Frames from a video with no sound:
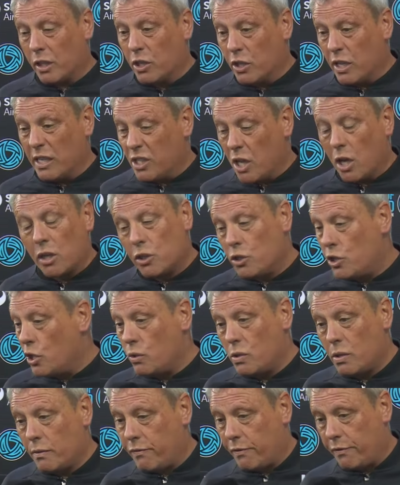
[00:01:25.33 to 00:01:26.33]
It's not
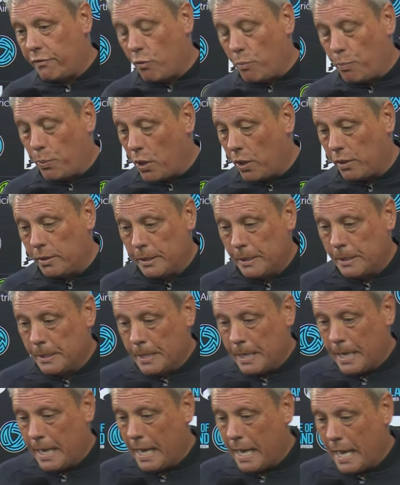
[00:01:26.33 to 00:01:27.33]
conducive for football,
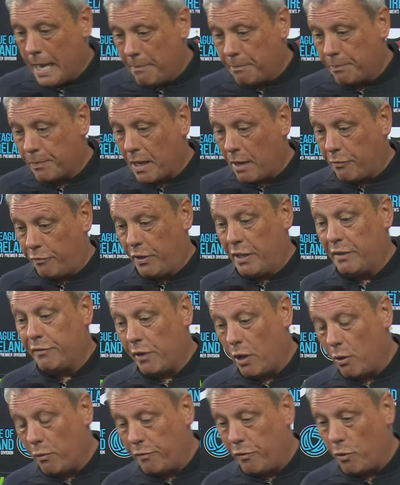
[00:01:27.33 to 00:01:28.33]
a
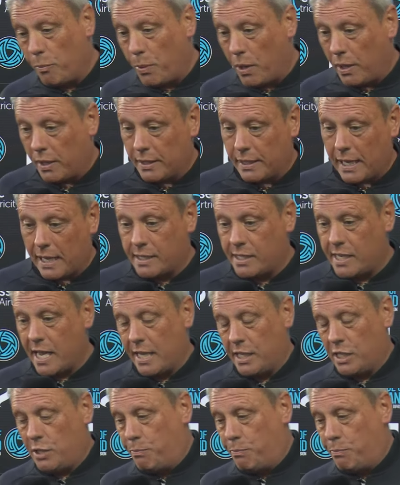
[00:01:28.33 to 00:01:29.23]
free-flowing football in that sense.